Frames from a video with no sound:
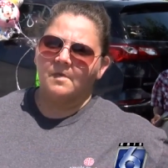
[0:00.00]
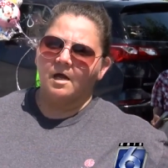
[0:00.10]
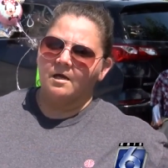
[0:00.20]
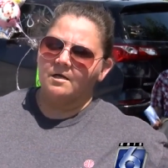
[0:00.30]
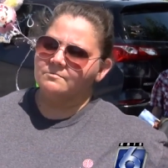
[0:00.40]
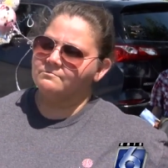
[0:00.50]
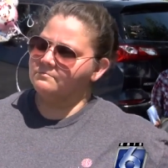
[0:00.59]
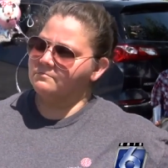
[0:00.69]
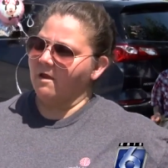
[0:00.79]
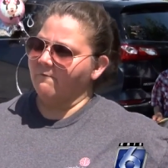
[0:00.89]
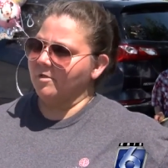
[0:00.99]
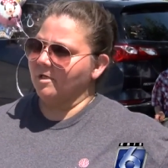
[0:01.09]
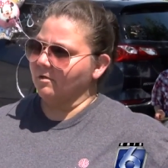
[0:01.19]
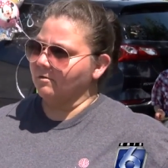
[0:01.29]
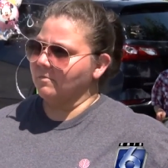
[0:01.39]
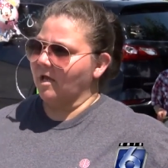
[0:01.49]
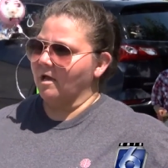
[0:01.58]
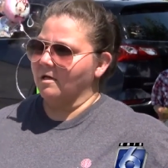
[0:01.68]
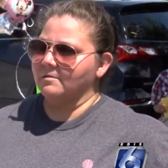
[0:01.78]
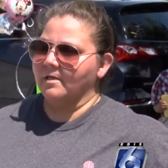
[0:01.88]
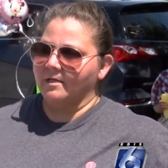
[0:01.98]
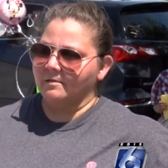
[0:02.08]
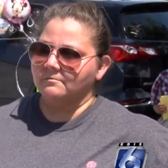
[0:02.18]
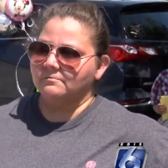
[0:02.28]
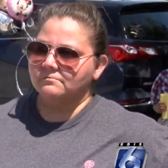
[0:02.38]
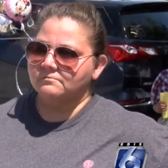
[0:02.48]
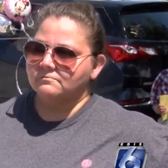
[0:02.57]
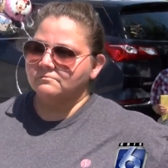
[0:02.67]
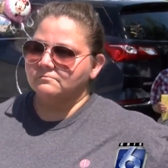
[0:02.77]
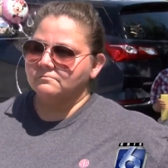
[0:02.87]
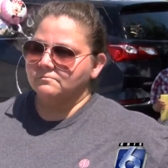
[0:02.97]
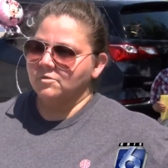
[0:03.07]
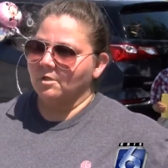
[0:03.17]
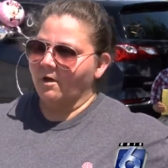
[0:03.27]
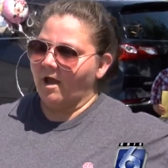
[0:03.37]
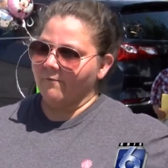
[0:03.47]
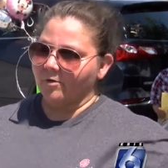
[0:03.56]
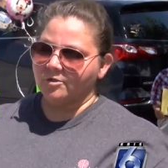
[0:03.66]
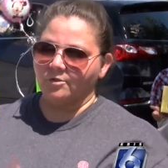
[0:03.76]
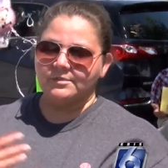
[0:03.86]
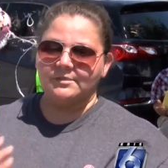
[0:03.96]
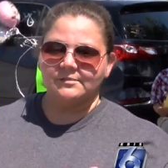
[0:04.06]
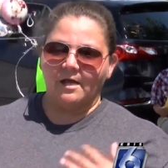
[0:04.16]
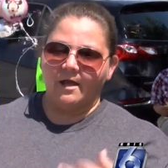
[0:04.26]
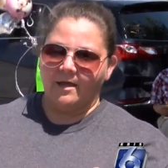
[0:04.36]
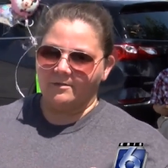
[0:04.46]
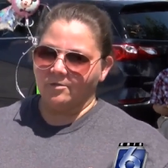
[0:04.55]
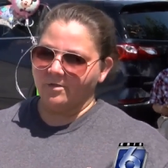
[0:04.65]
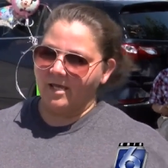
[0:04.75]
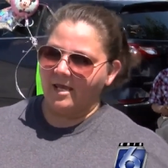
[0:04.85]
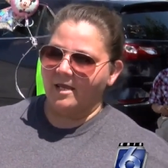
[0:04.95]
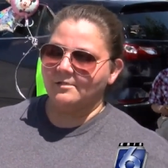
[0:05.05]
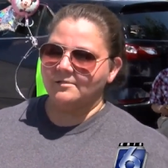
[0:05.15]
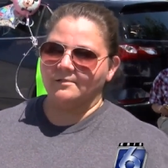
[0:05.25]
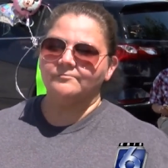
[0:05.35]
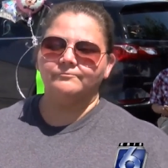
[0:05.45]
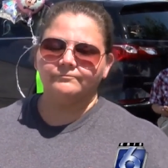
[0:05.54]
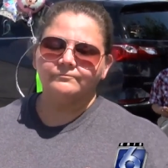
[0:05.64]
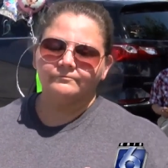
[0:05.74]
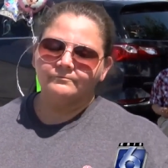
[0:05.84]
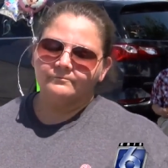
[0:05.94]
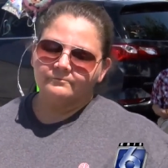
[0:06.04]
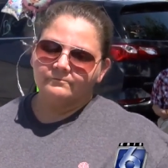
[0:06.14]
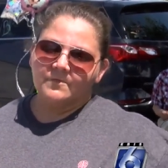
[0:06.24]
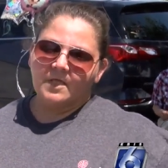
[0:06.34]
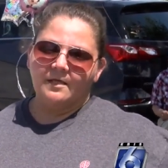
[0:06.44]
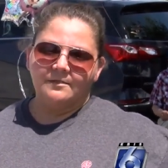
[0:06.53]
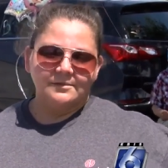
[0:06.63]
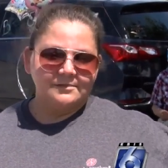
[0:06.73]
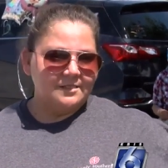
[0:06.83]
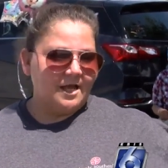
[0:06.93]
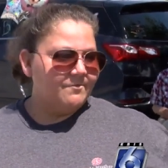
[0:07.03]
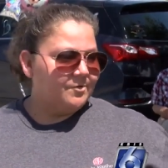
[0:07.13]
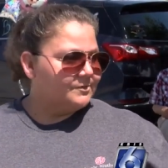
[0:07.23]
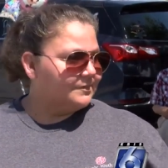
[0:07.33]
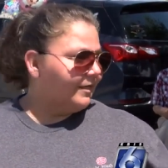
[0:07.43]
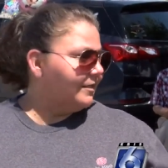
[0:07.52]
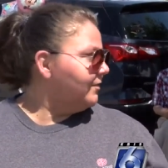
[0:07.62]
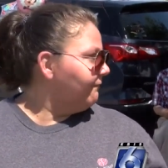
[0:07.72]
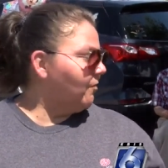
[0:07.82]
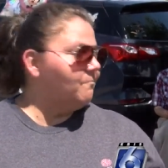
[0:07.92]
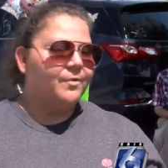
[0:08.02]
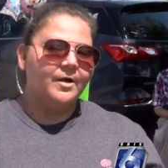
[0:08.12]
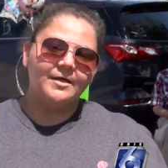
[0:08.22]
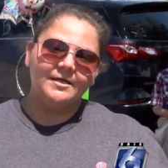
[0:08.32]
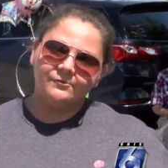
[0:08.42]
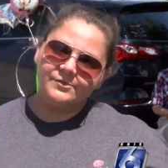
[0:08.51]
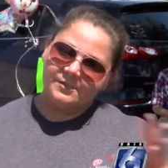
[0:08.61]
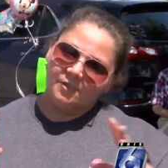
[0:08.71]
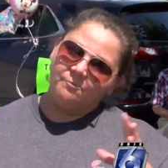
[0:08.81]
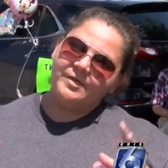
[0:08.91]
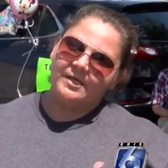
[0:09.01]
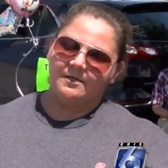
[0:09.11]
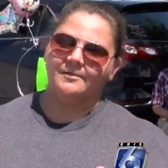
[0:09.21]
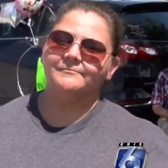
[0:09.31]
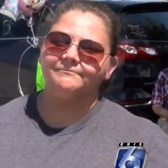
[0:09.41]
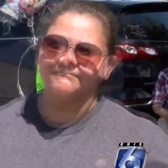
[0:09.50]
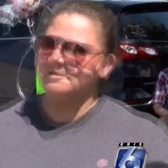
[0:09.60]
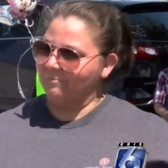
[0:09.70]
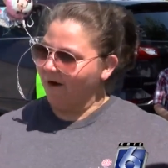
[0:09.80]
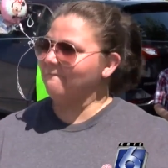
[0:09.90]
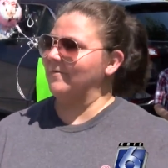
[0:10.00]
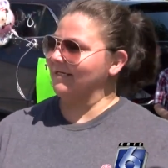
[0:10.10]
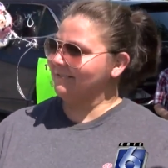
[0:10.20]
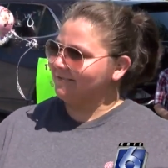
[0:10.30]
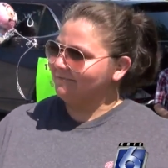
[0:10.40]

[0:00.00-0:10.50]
Uh, every year, uh, and you know, have our shirts designed or cakes and and this time it was kind of different, but it was still big. It was perfect.